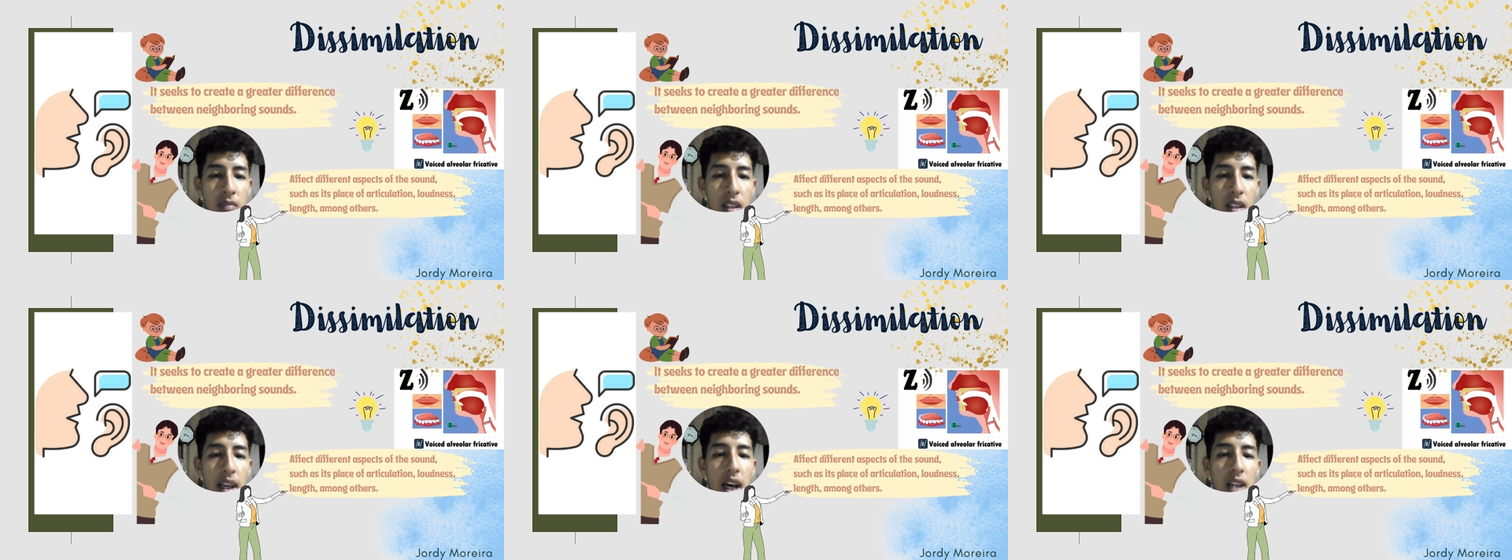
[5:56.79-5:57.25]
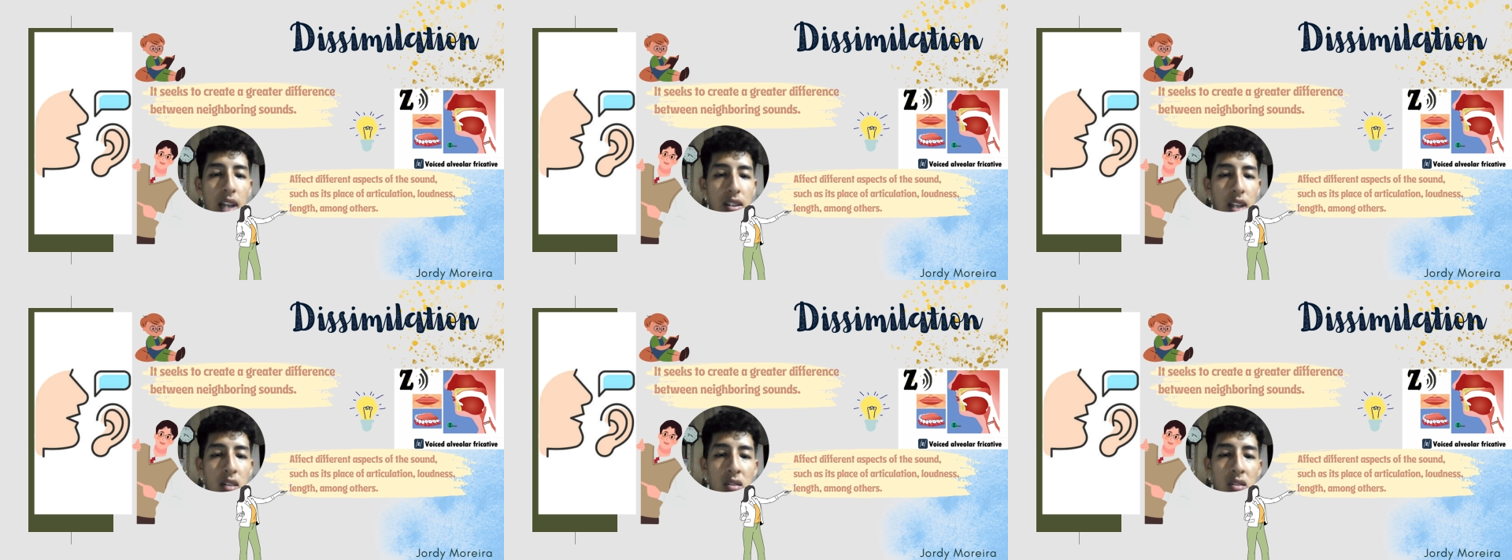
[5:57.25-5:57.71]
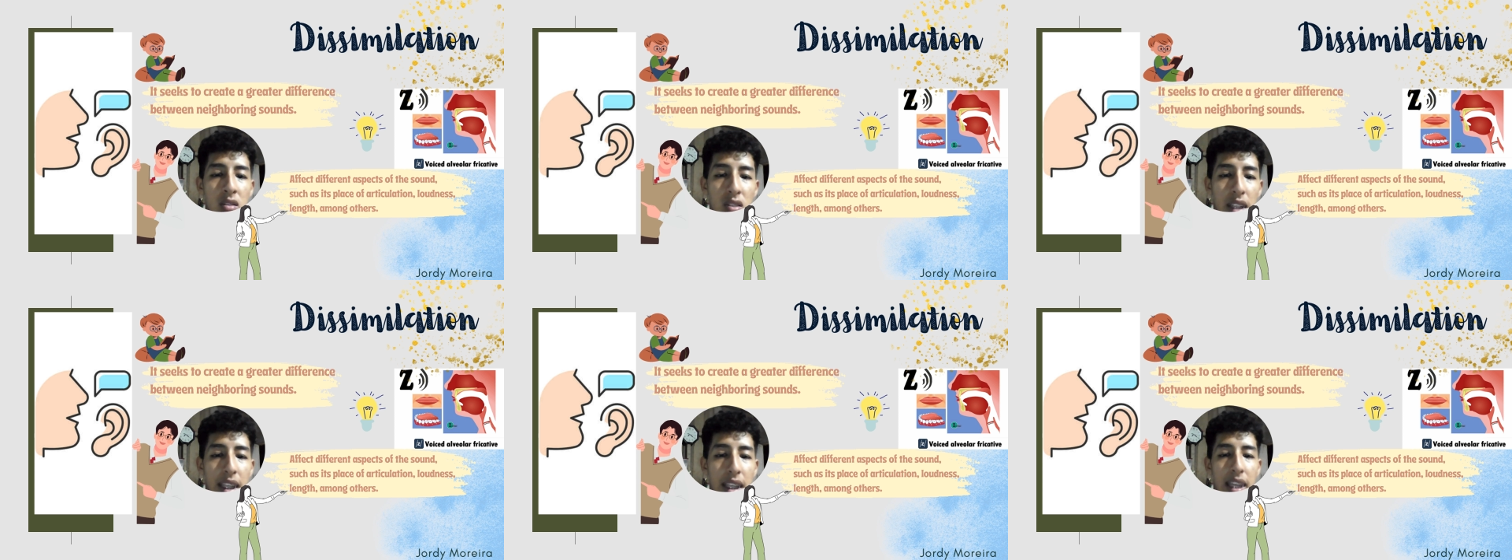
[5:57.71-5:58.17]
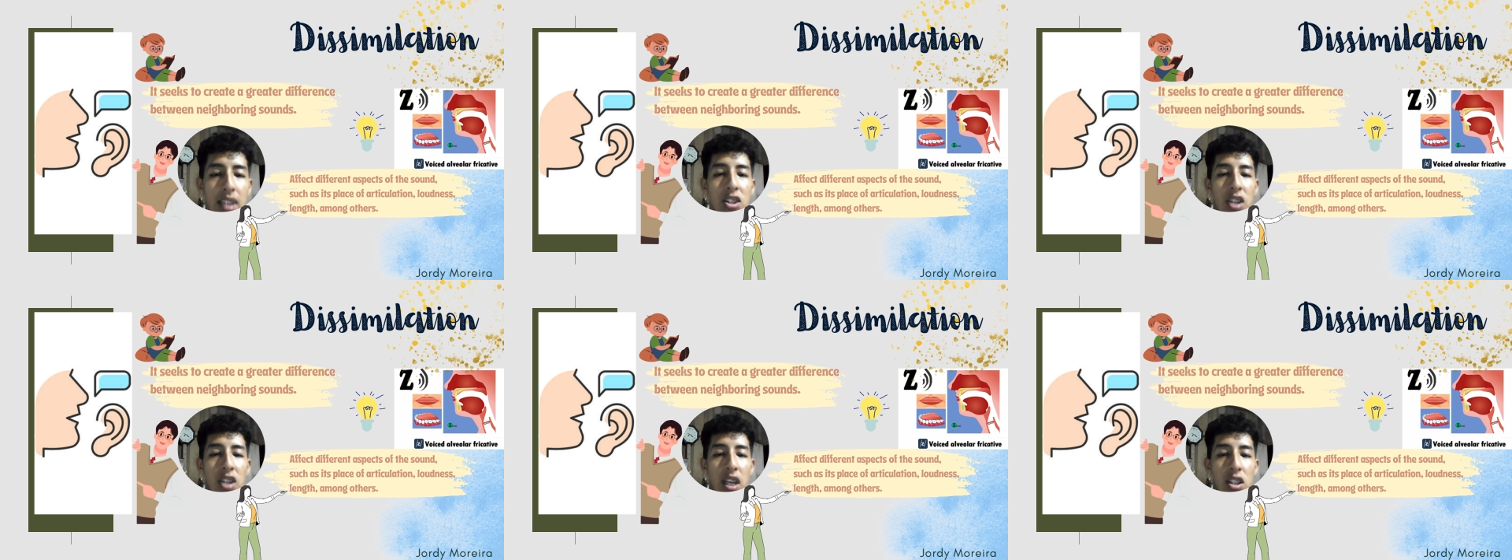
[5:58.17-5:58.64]
A sound can
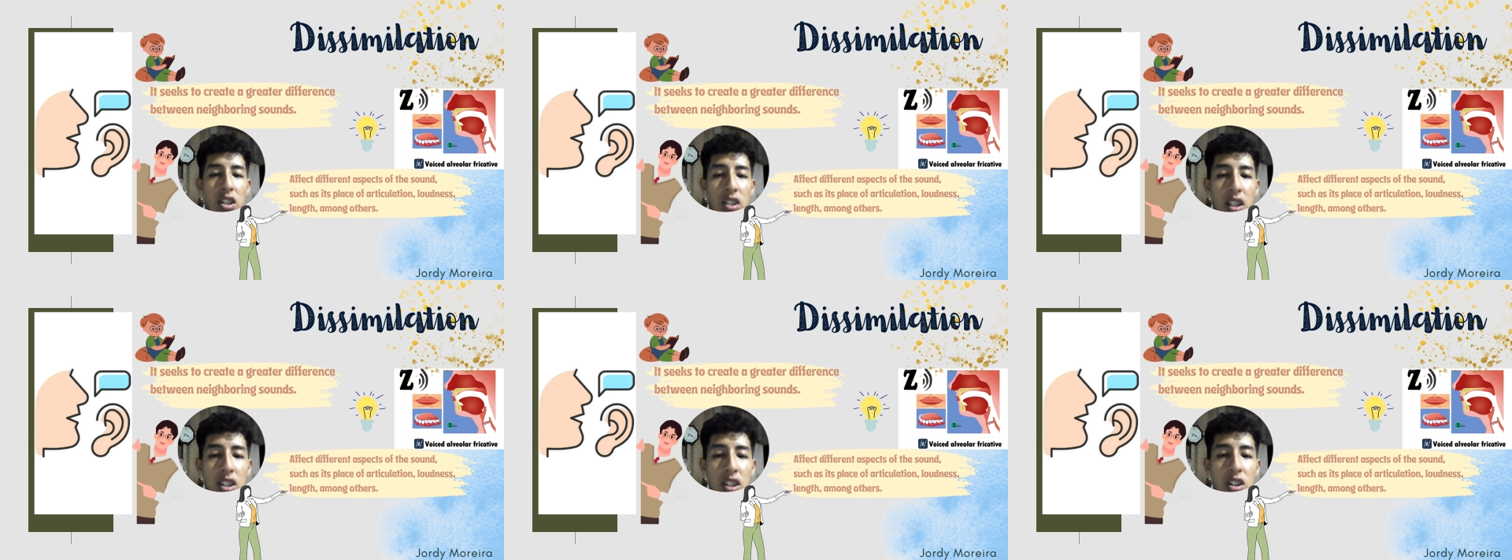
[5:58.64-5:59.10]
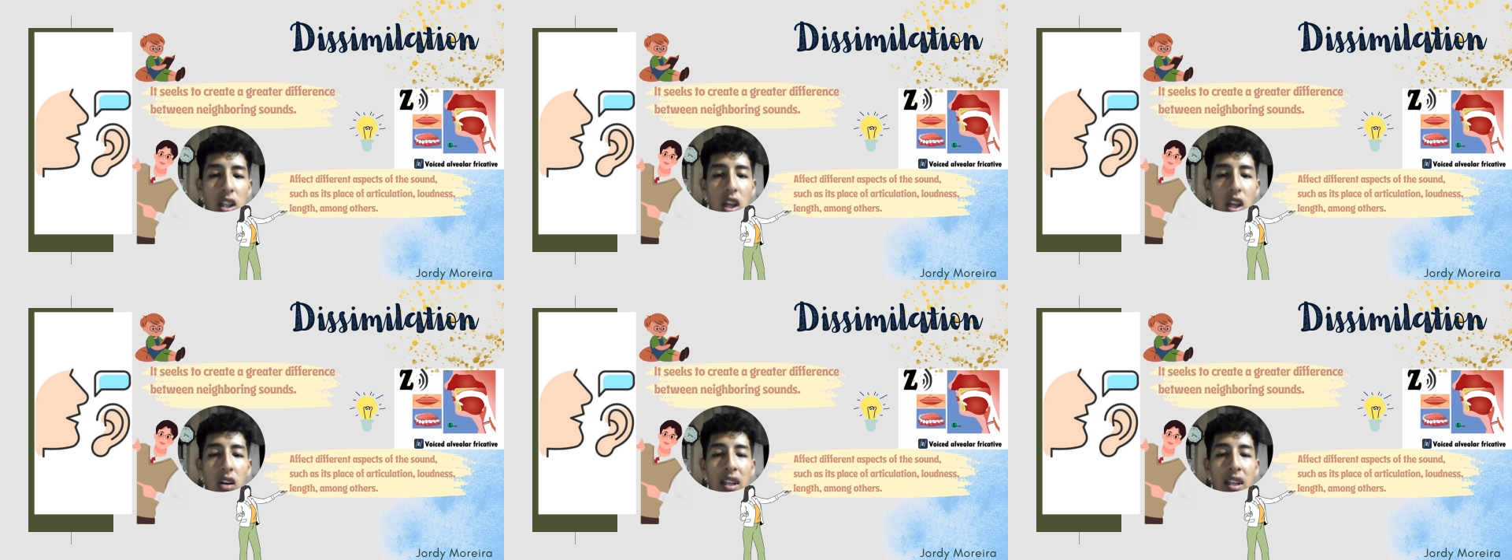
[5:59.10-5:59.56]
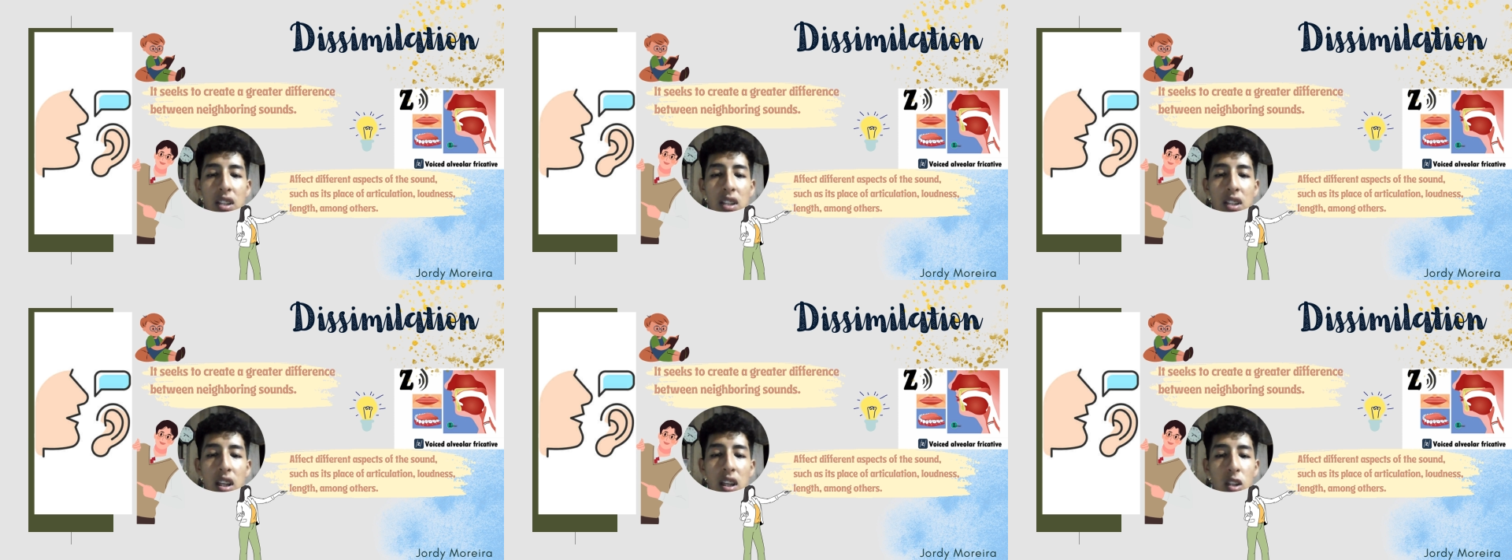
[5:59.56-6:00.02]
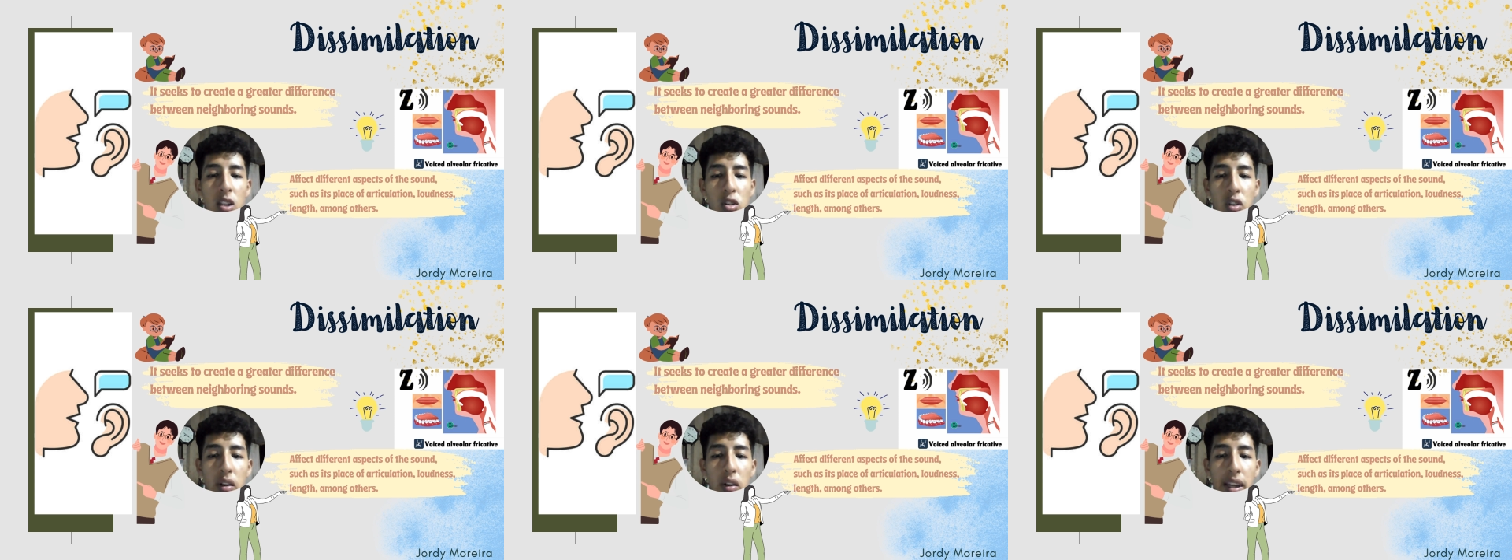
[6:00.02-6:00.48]
change its loudness to create